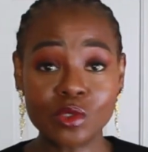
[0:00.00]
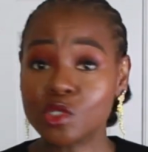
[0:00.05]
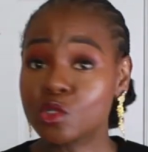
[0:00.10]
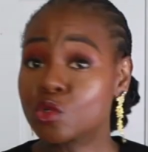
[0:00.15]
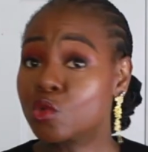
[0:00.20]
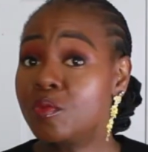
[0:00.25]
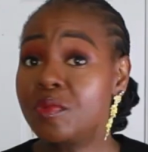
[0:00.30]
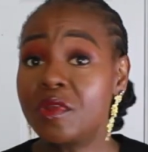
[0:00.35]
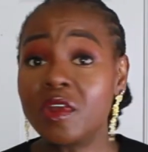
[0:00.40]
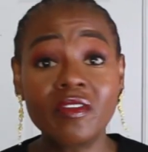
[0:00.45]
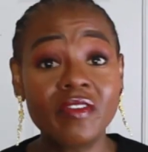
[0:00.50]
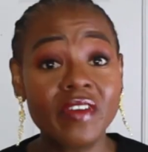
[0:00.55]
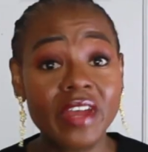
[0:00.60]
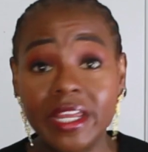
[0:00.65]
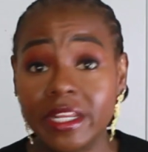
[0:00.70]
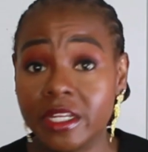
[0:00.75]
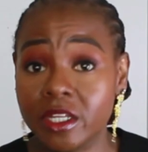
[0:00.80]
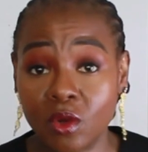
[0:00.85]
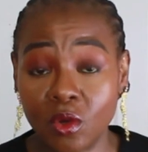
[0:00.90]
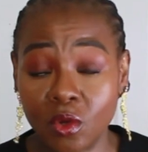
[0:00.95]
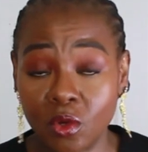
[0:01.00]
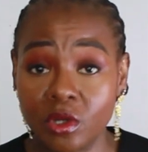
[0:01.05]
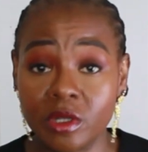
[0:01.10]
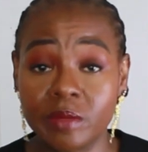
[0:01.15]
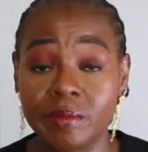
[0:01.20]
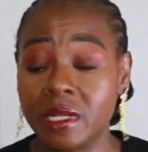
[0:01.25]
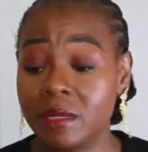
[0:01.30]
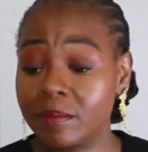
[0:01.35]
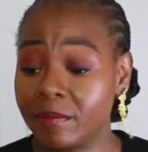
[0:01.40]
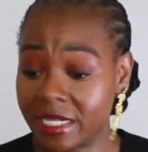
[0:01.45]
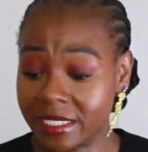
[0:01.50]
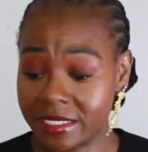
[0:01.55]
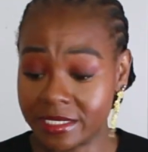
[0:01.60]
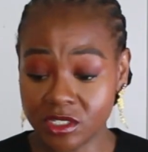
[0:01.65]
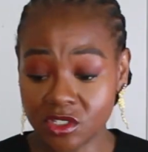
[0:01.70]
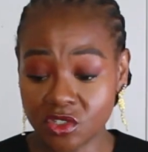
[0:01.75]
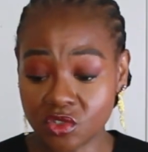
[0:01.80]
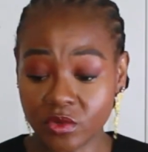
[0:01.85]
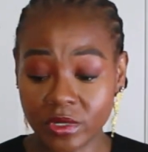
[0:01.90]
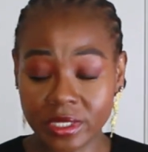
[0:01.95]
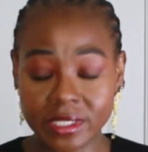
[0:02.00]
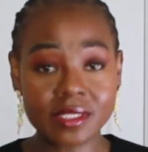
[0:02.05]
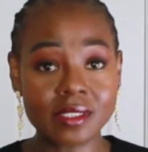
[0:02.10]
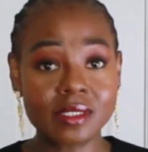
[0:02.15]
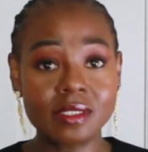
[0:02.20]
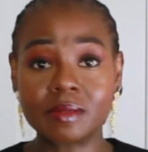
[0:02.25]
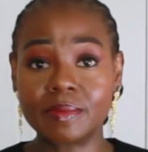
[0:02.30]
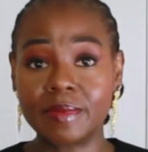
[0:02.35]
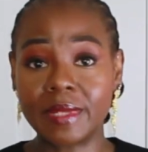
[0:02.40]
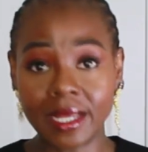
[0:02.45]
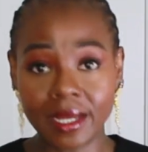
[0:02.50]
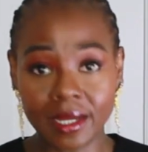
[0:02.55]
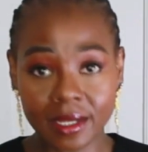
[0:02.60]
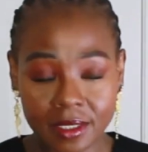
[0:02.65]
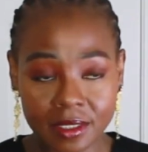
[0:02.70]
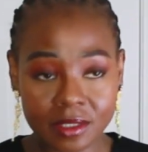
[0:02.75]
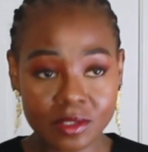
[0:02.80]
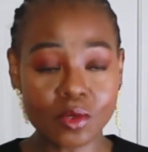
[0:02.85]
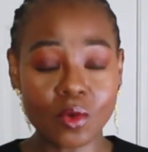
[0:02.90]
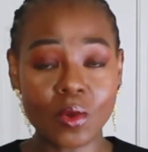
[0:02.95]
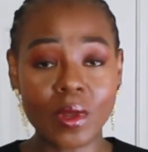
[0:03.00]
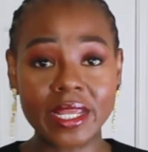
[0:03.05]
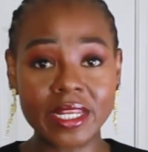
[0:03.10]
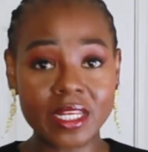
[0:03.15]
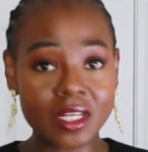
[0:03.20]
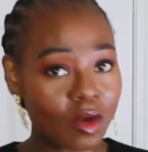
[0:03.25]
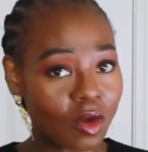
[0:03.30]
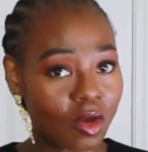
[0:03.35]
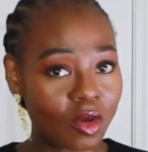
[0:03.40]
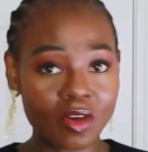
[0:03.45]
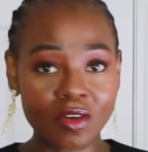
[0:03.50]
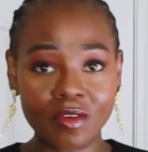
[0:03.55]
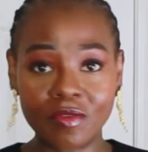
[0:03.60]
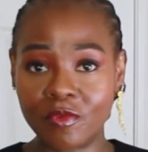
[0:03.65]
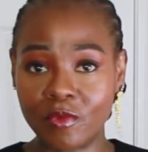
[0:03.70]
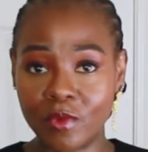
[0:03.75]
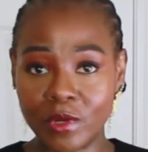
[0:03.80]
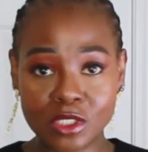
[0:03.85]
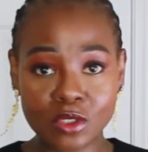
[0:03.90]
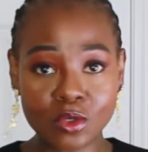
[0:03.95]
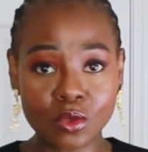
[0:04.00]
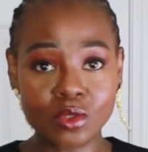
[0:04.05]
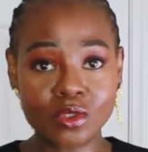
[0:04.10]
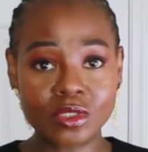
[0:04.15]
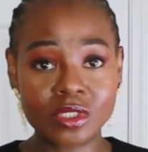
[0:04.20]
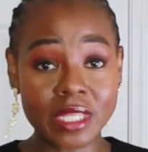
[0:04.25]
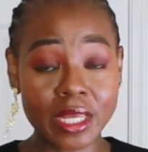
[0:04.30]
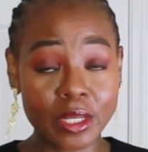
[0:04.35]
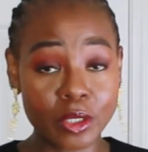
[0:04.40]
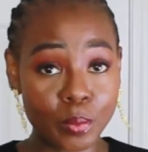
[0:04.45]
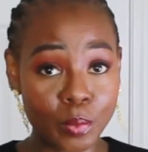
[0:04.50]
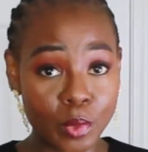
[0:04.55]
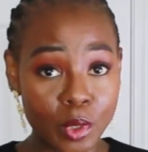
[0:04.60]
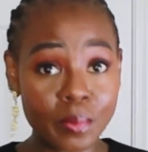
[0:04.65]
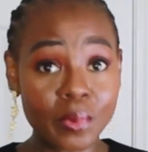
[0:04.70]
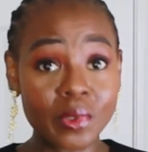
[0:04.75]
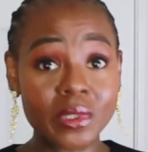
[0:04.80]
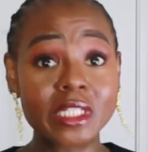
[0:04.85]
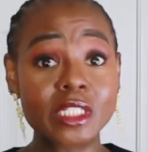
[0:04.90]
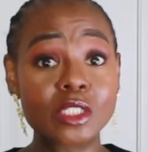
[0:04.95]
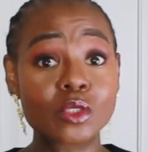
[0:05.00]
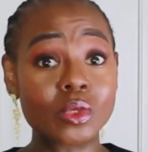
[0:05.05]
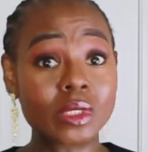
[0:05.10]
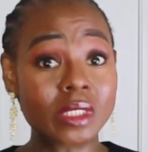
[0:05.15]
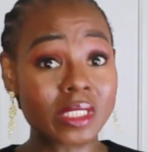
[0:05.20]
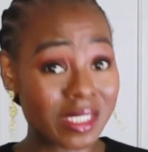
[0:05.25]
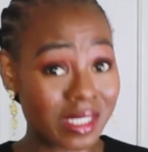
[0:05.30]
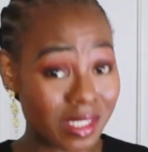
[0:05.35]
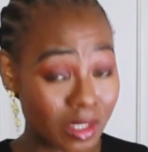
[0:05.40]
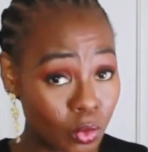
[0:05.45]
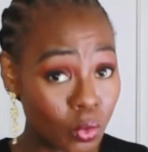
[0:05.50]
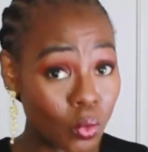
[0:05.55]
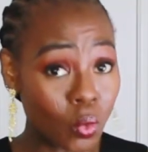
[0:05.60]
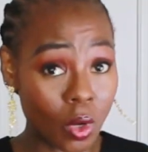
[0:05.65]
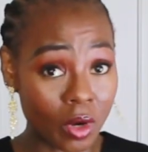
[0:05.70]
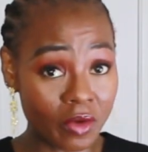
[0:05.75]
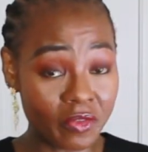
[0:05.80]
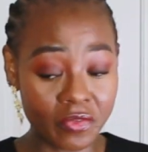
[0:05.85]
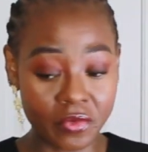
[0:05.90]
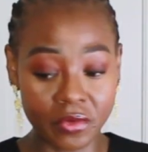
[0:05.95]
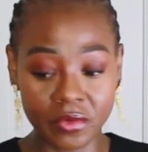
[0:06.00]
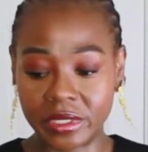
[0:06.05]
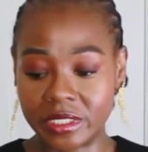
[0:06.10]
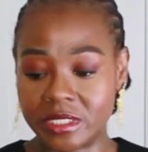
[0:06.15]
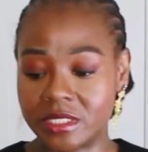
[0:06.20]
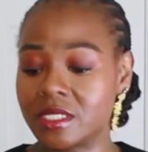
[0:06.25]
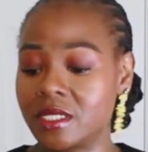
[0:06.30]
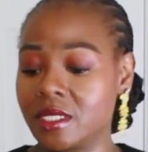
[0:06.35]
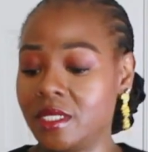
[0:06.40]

It could be of any color. Remember, this dress is black, so any color of waistcoat that you pop on it will still work for it.